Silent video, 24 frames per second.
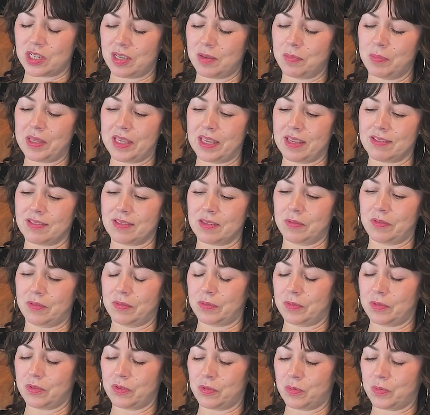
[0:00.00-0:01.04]
because it
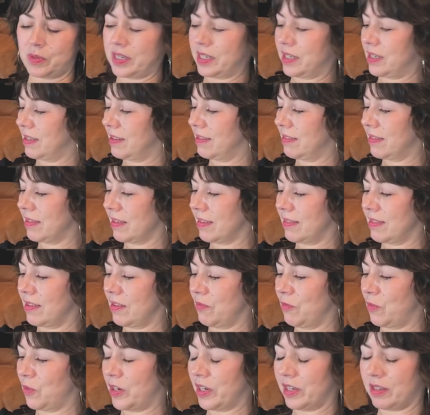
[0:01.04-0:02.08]
was written in
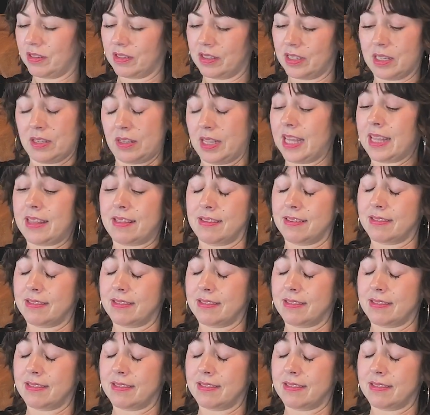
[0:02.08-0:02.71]
1640 in